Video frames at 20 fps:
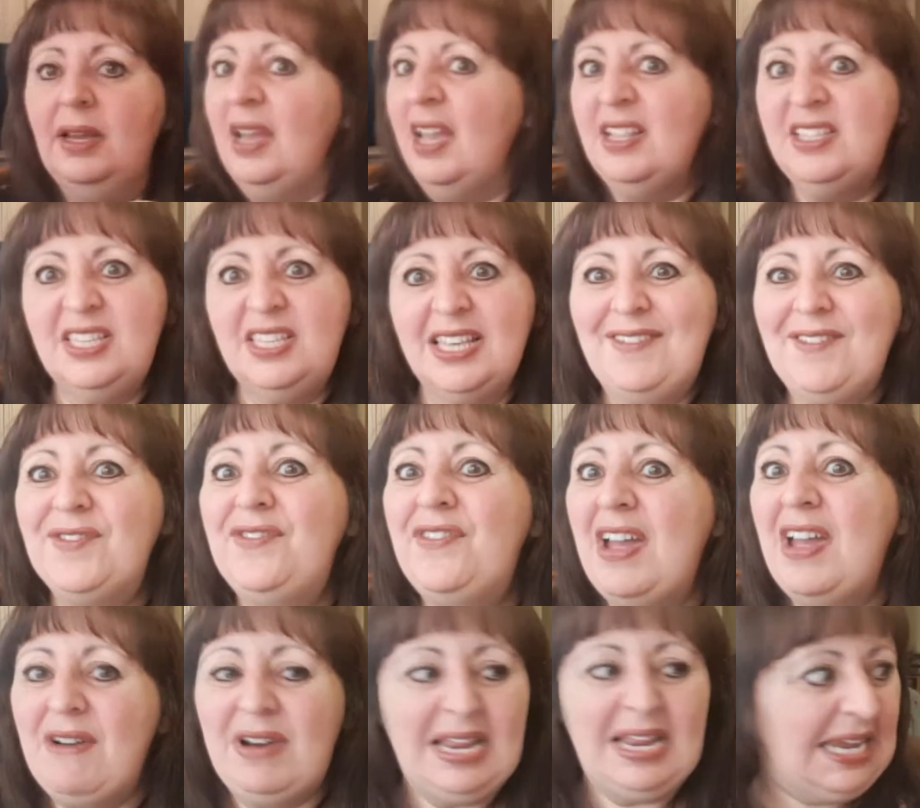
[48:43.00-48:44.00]
It's
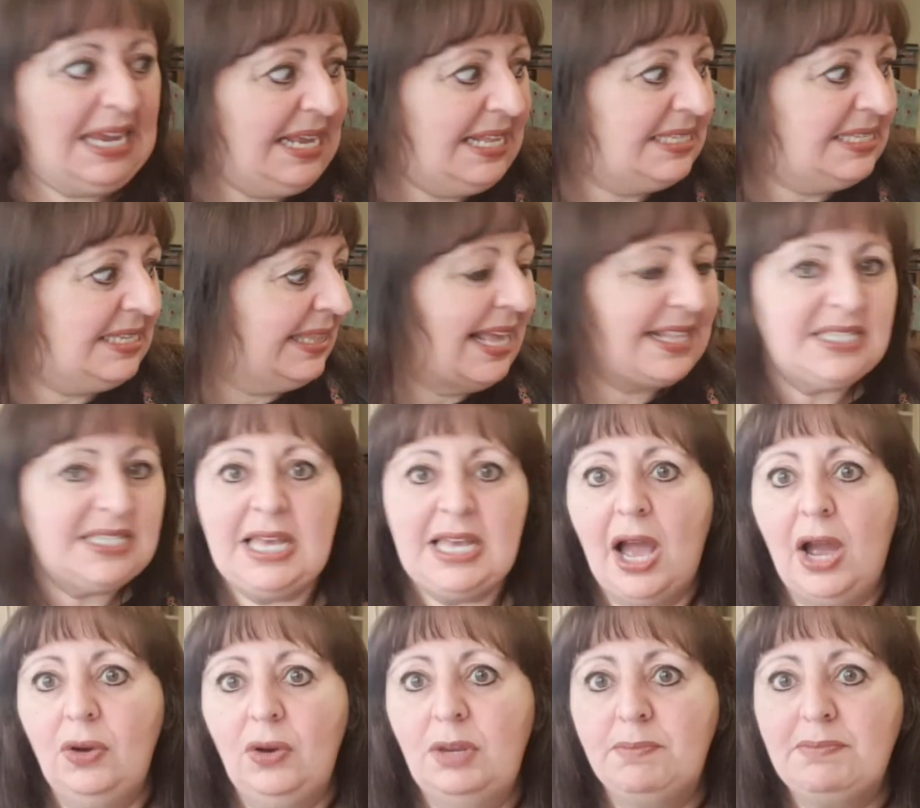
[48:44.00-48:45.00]
very easy. That's the
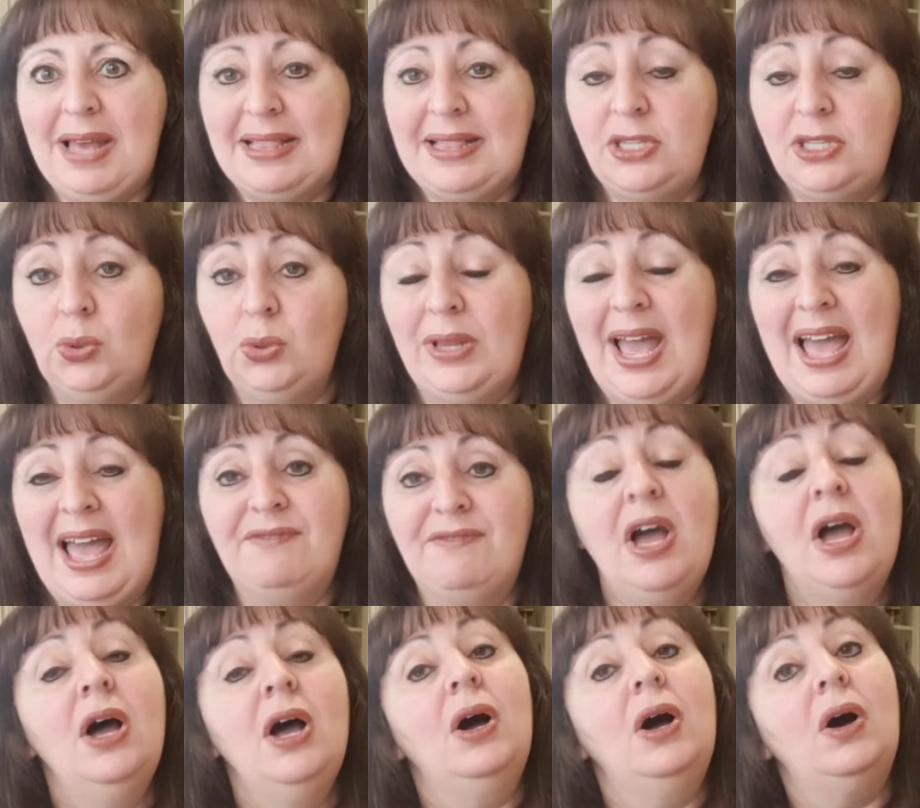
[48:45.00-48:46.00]
only maths you'll have.
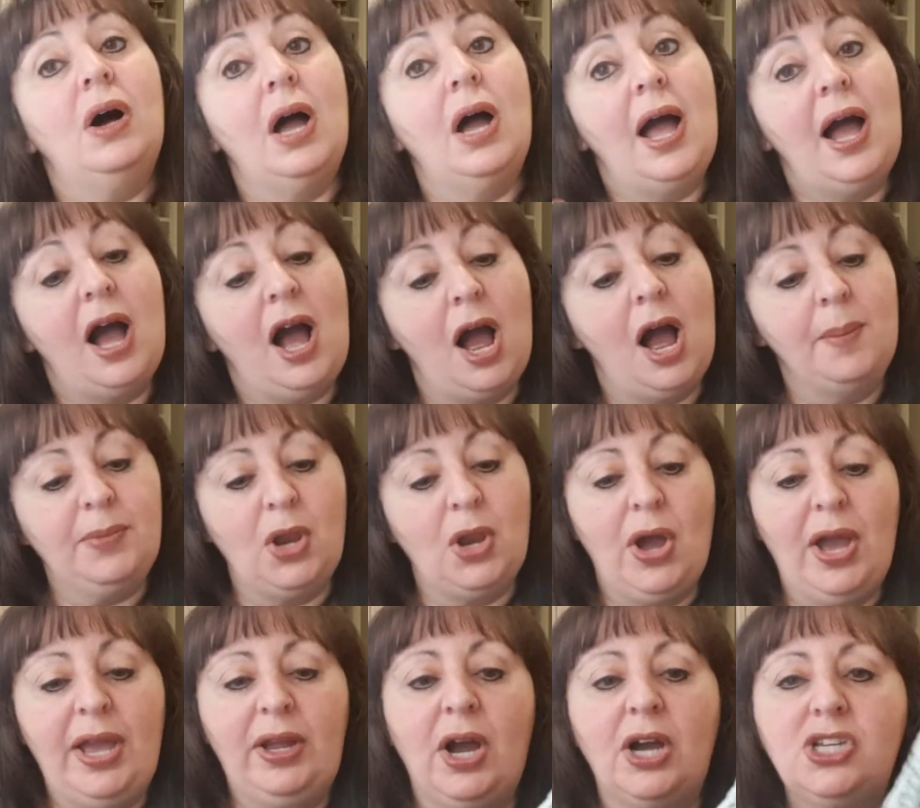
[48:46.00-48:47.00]
I'm
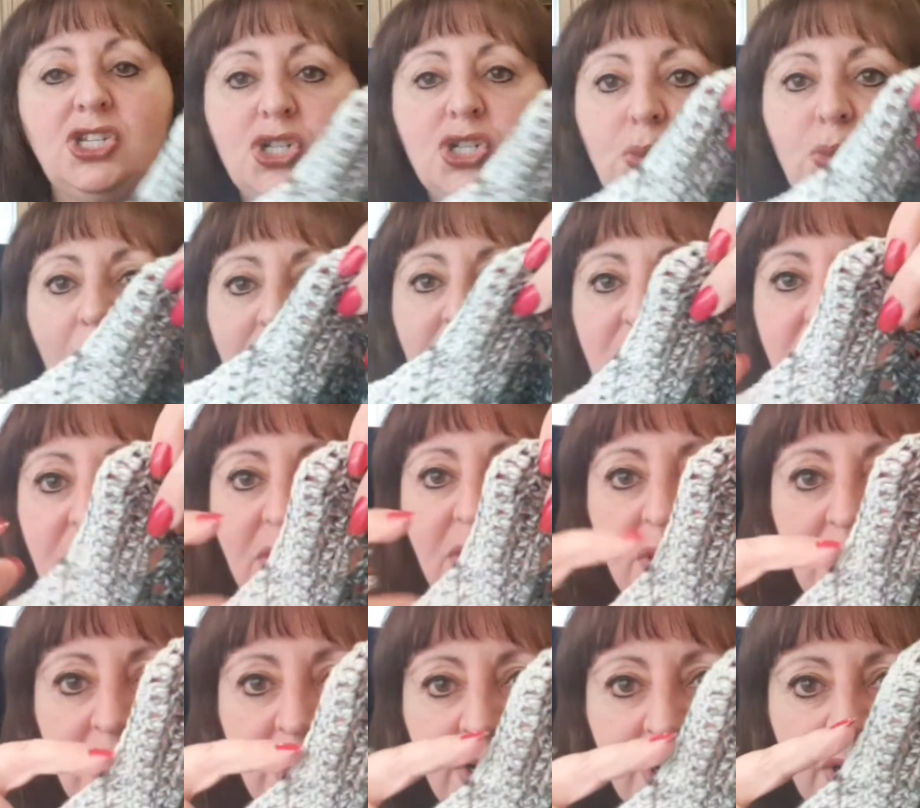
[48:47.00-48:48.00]
lying. I do want
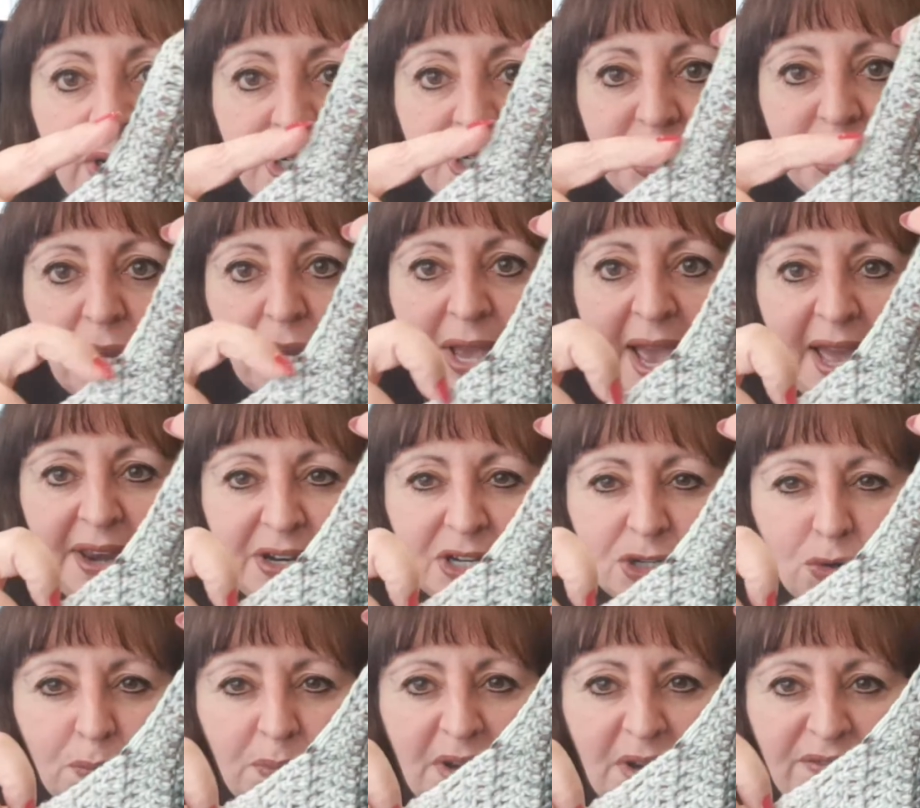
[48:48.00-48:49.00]
to show you how to
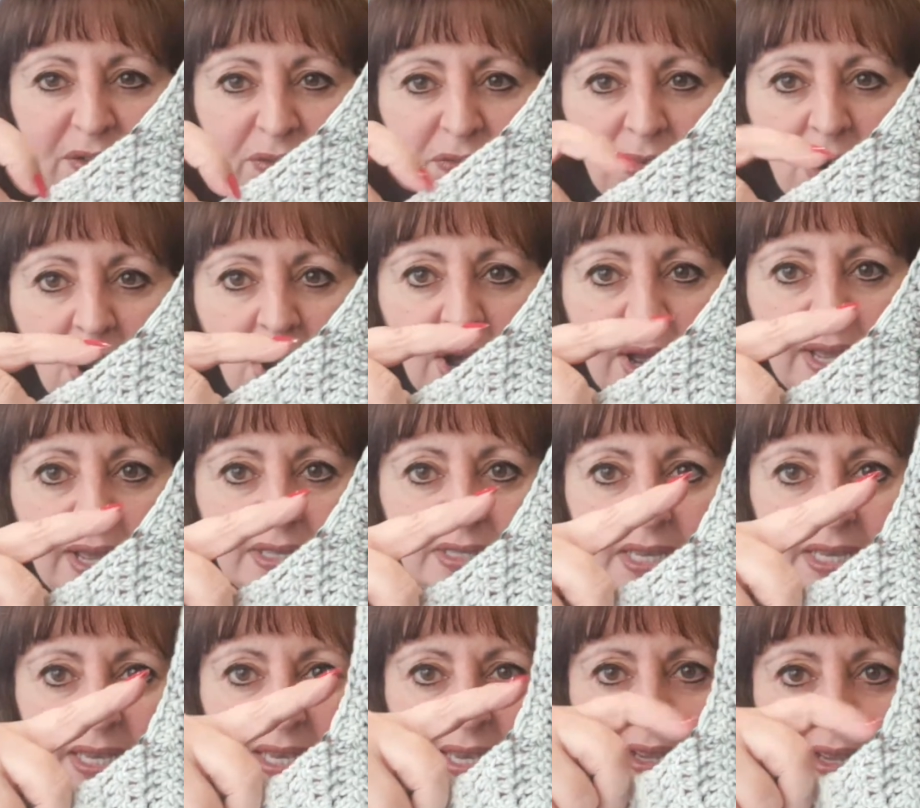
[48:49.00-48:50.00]
do a bit of a rise
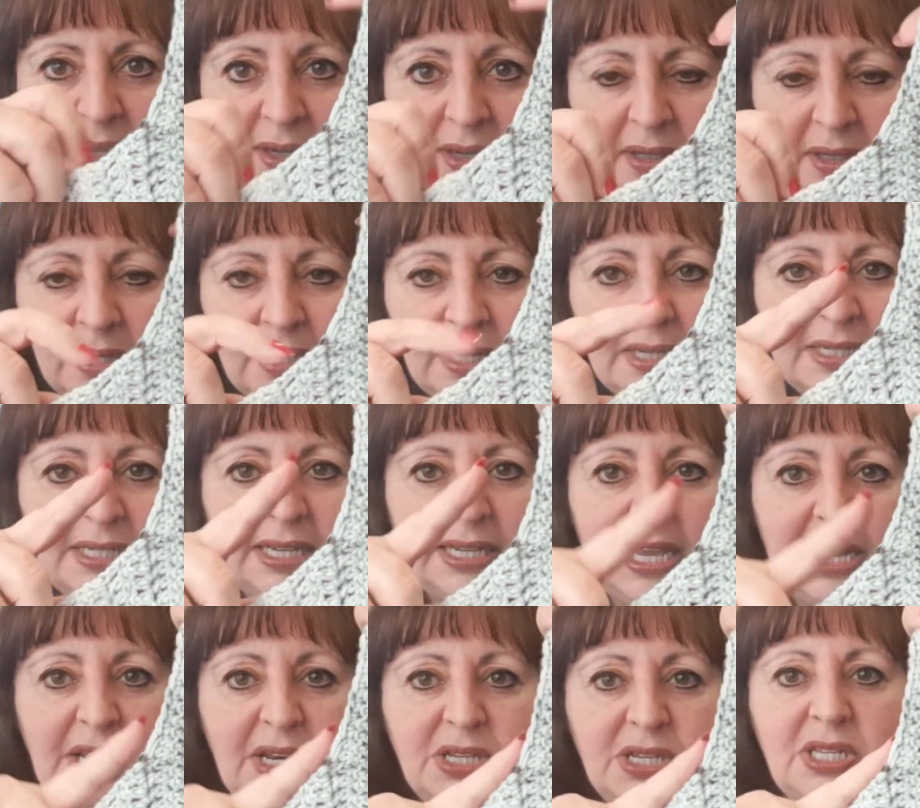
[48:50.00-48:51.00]
here to
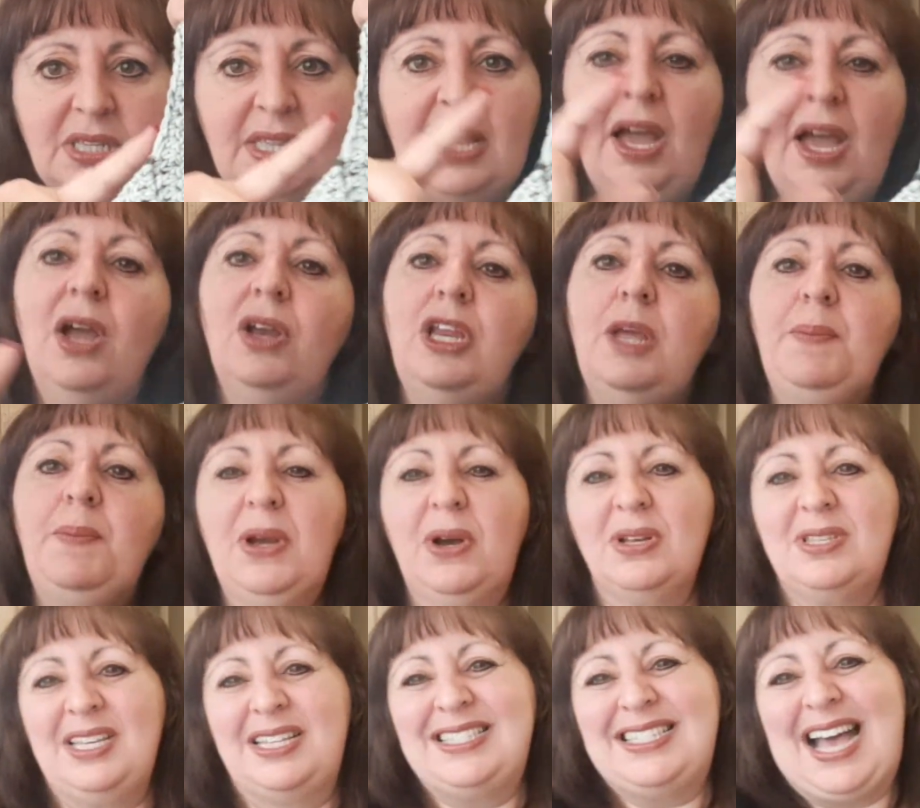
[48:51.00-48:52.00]
get into there, only
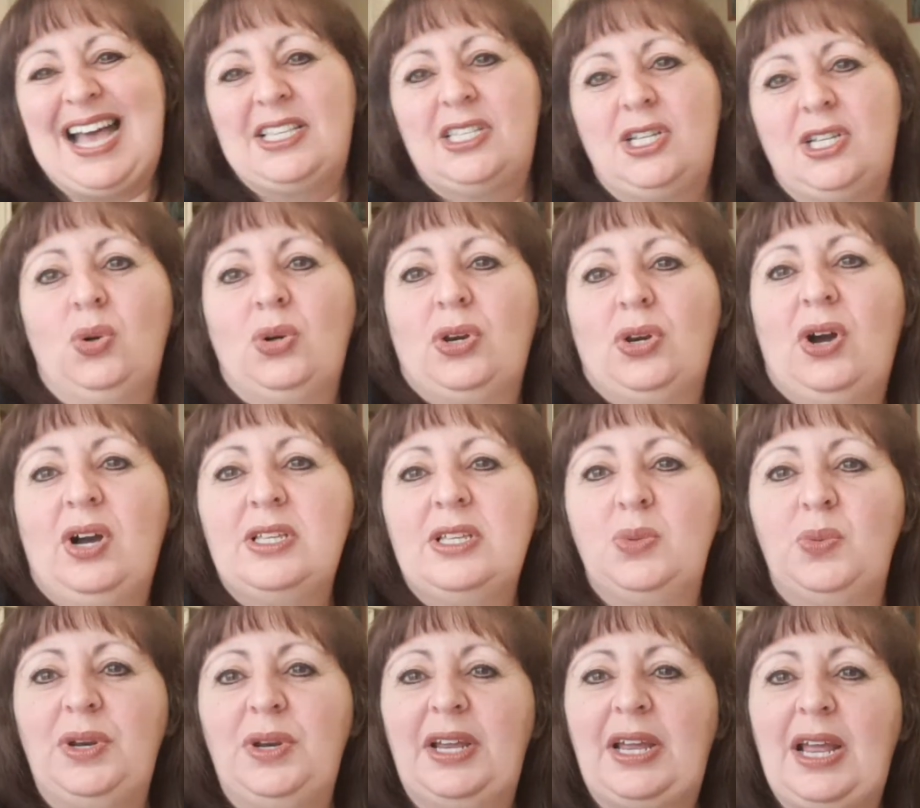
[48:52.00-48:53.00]
because it does look
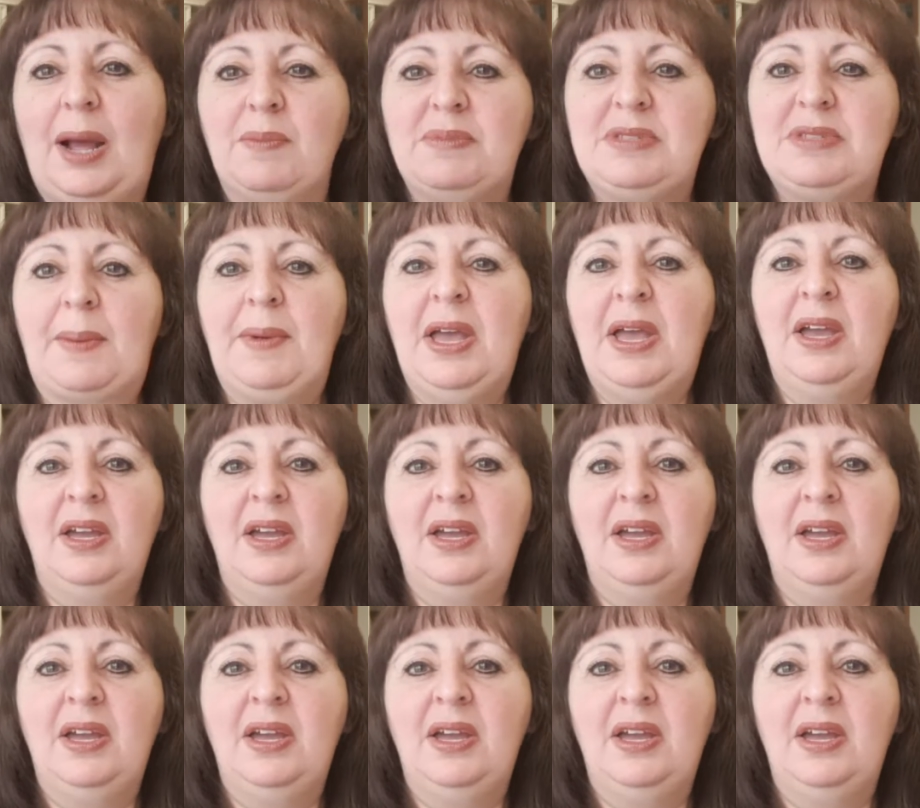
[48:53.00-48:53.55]
nice when it comes up.